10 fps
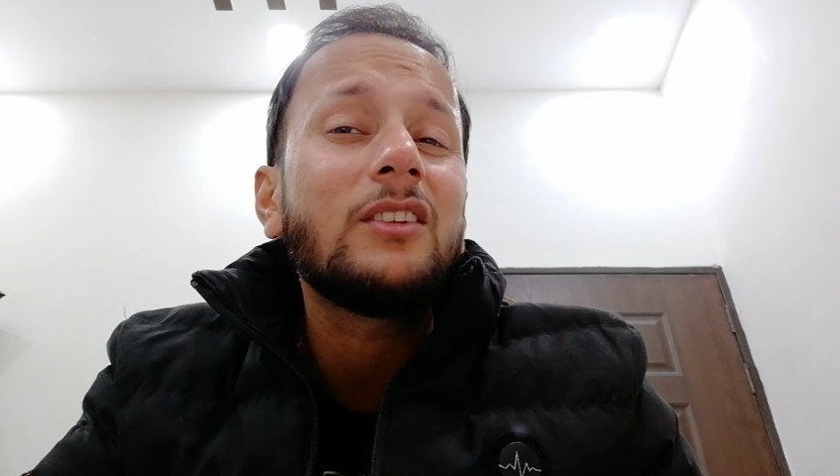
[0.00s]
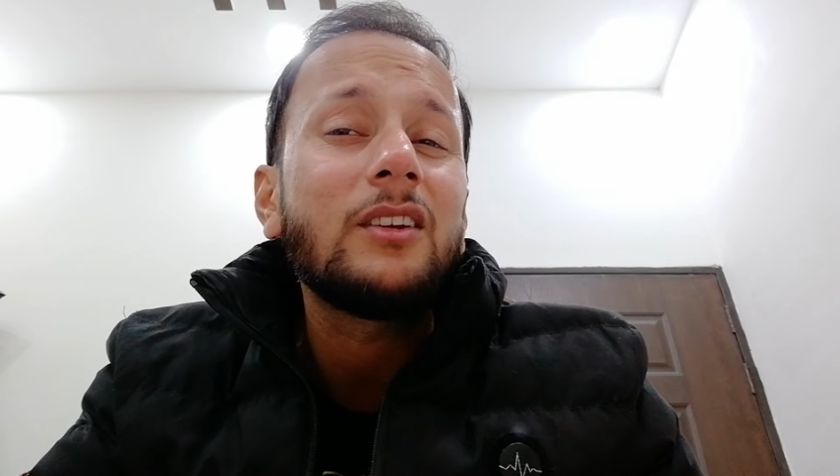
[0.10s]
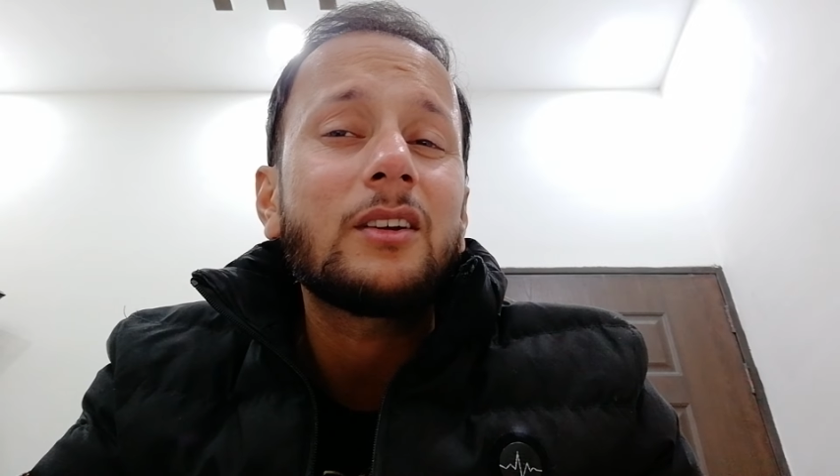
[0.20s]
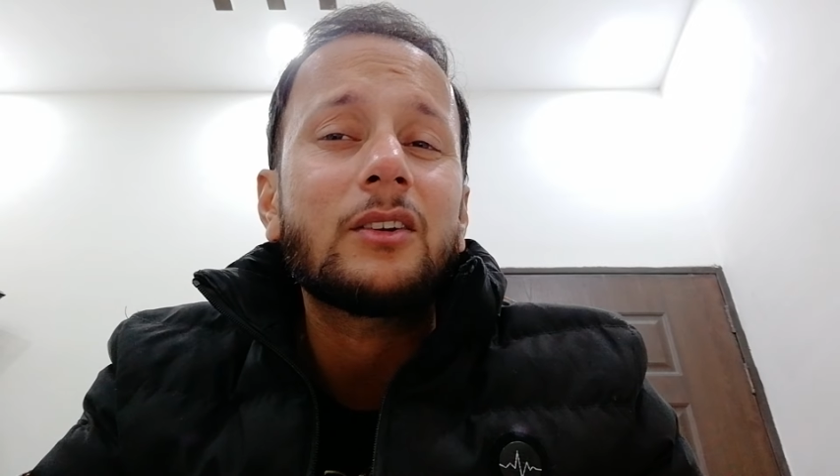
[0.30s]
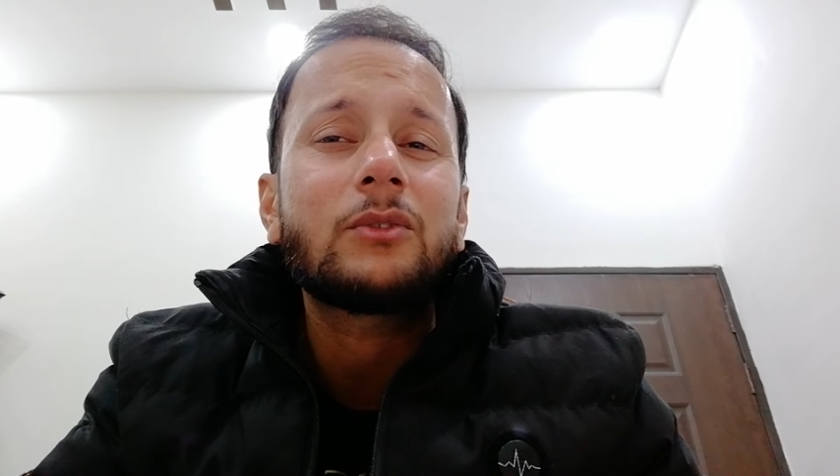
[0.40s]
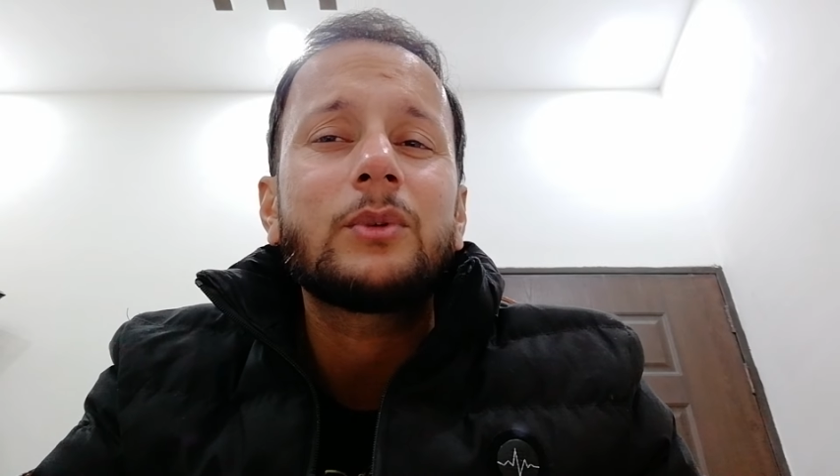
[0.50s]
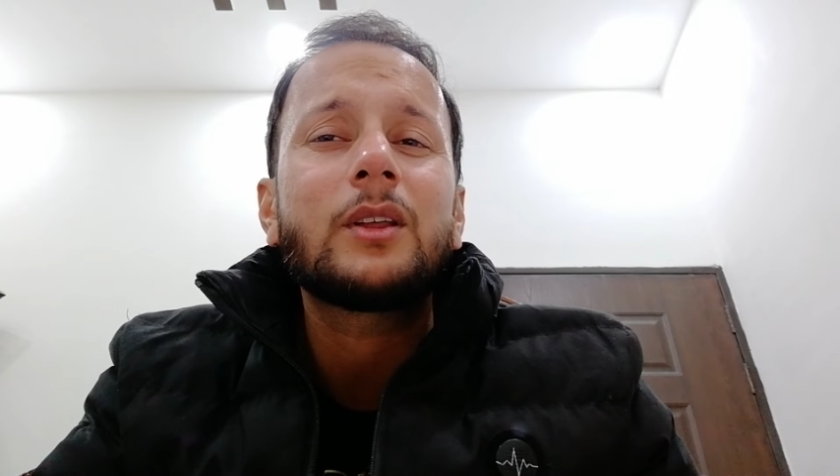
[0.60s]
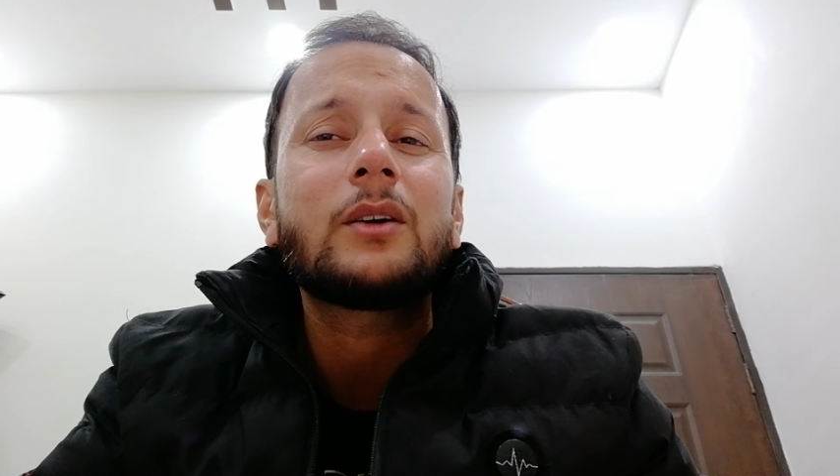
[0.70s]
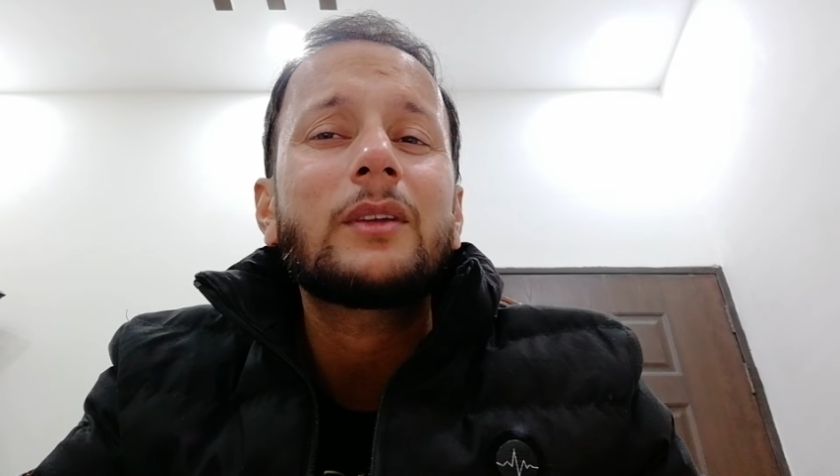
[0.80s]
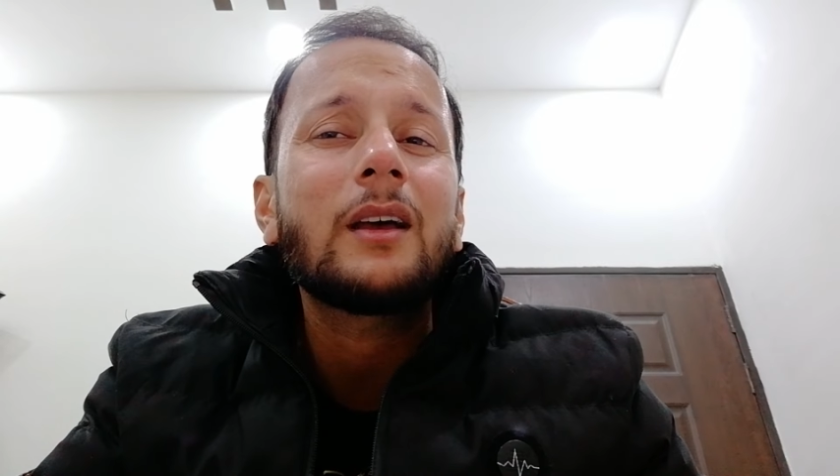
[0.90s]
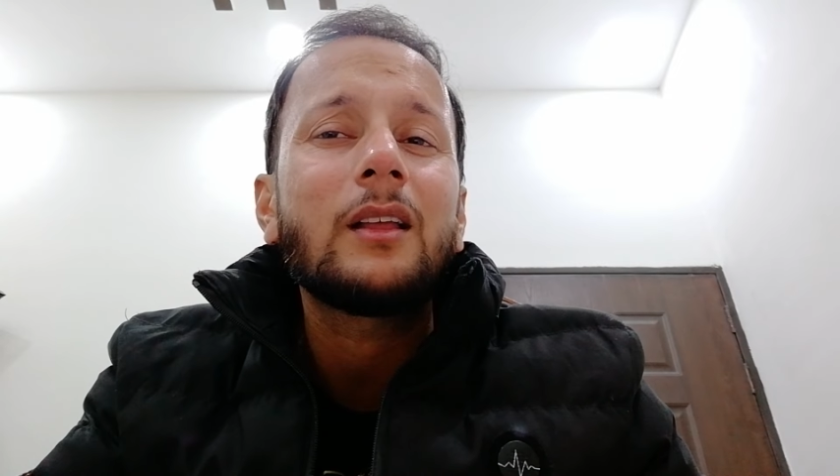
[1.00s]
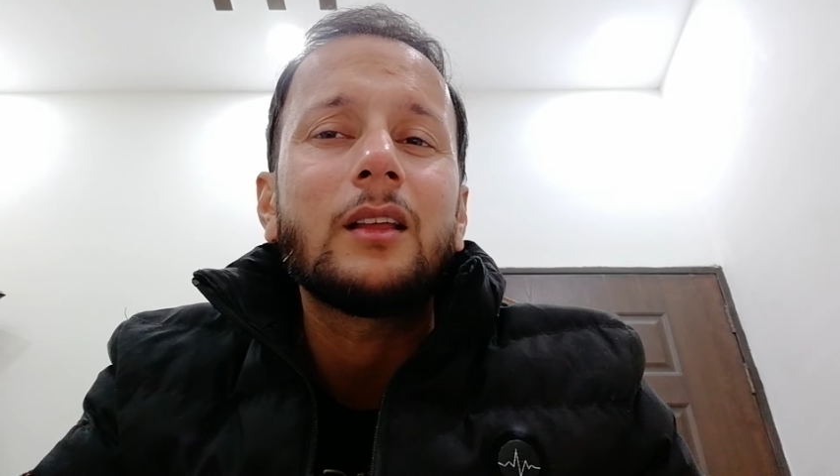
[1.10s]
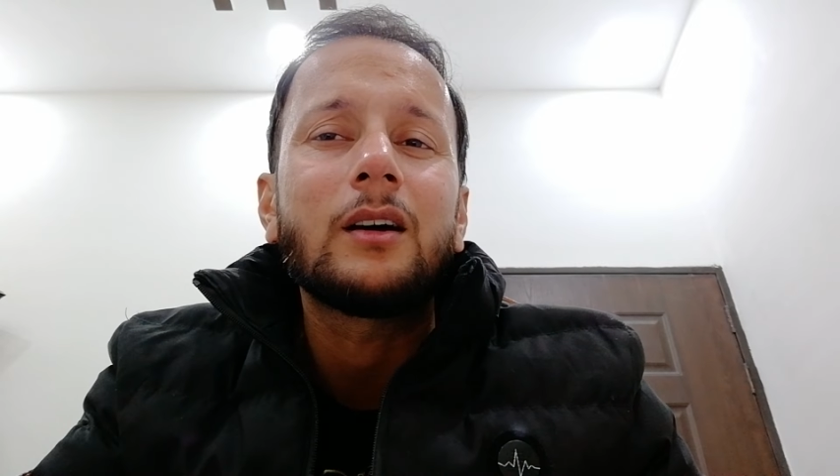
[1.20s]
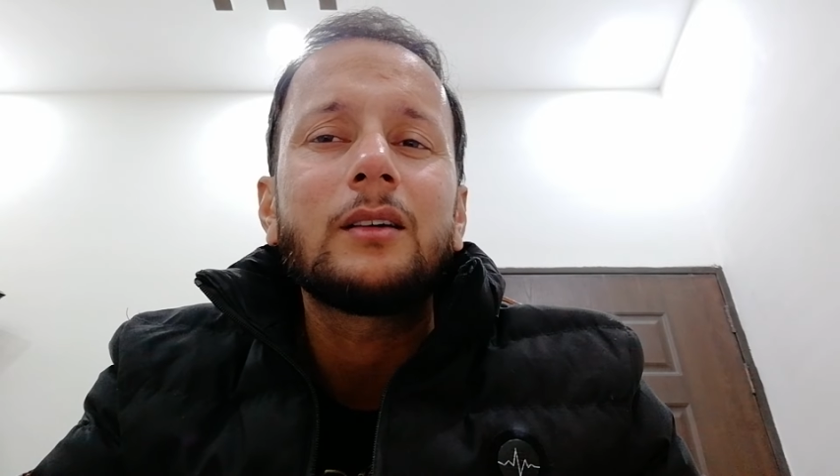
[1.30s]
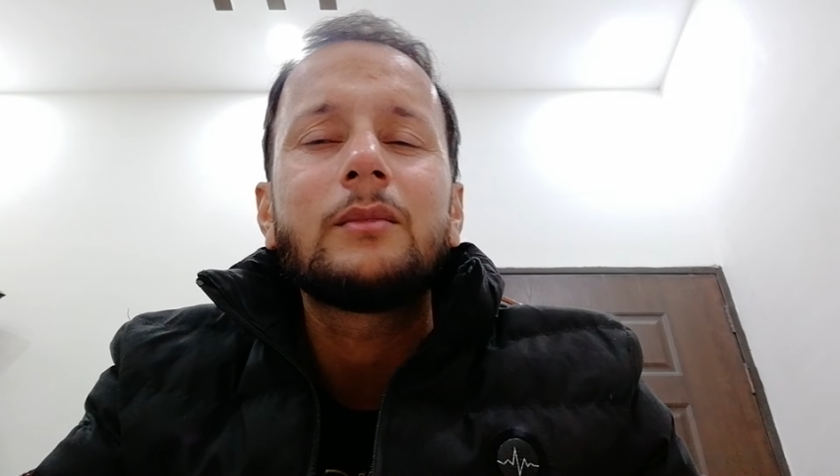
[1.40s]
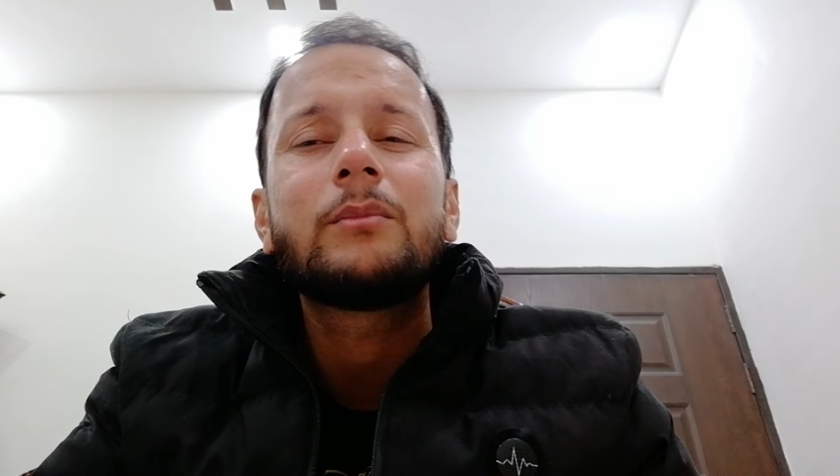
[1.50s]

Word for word: years without Ella,